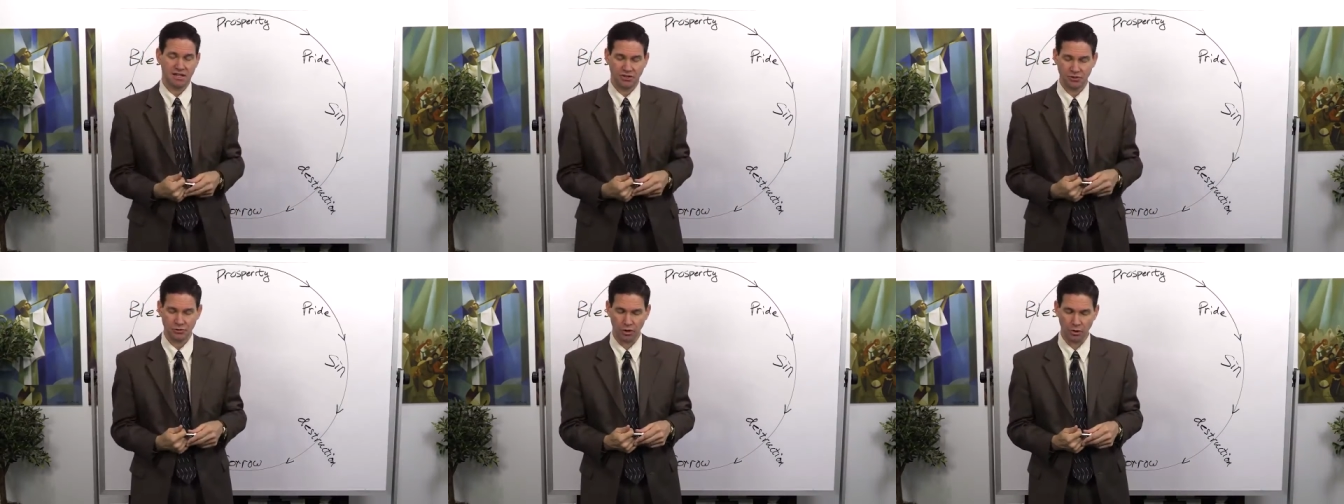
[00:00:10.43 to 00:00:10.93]

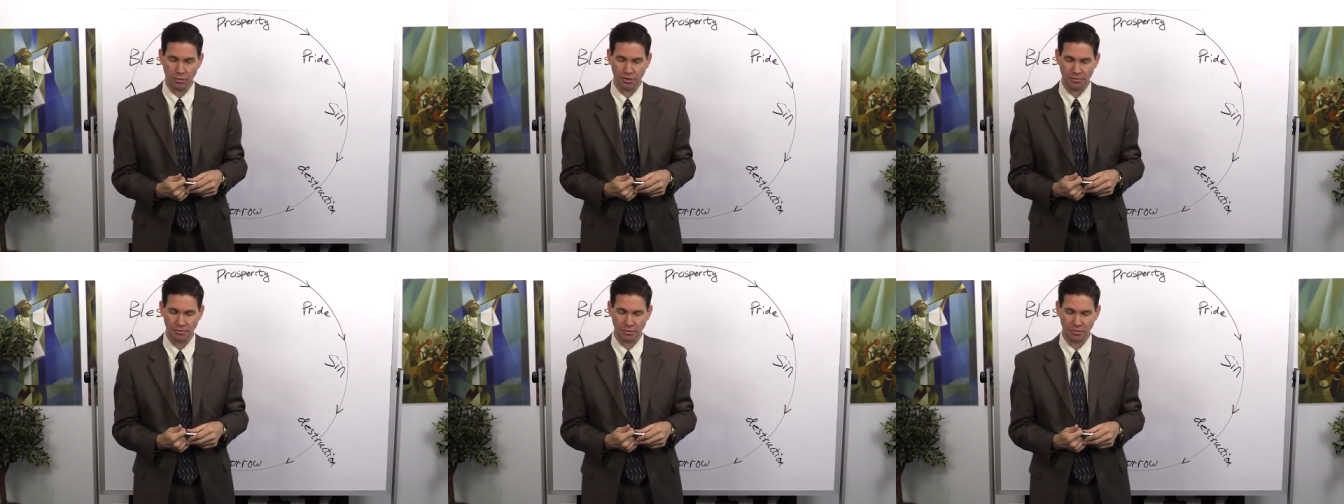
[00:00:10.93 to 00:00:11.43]
You open
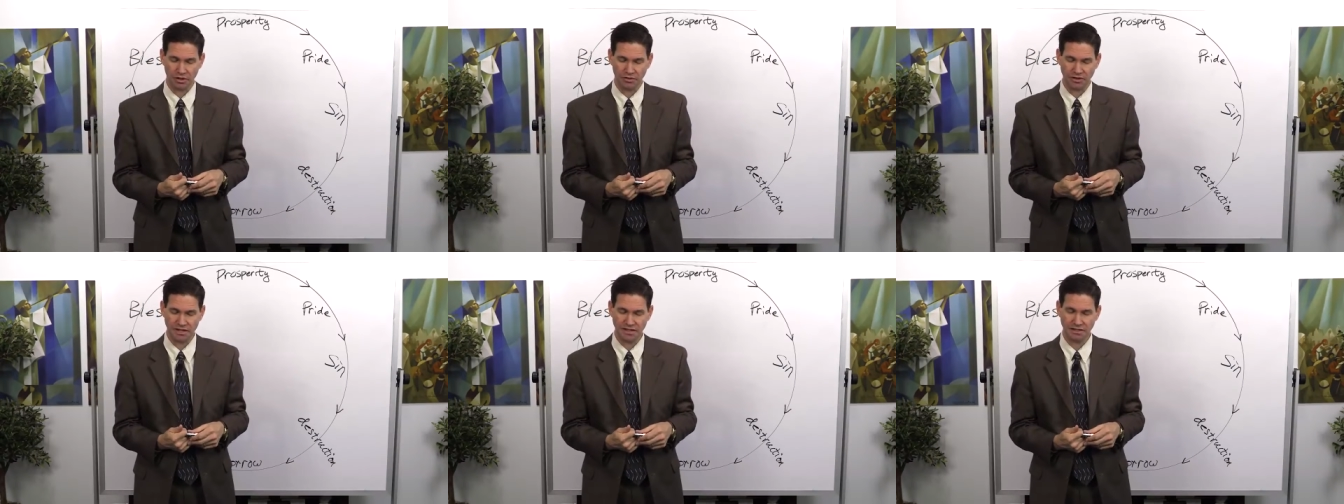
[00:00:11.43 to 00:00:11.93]
up the book
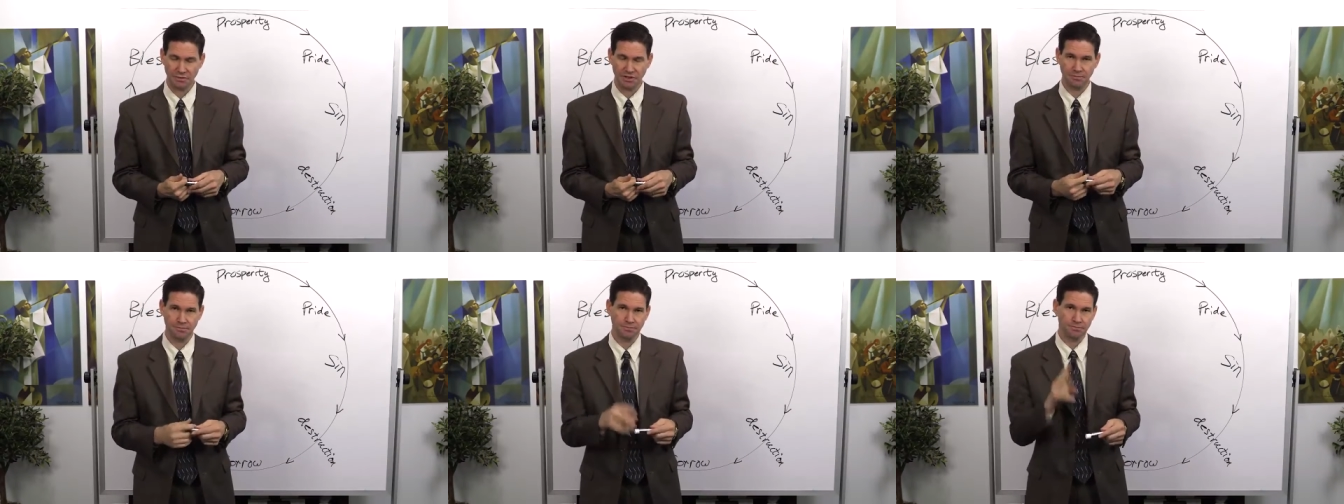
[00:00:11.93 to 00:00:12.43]
of Helaman,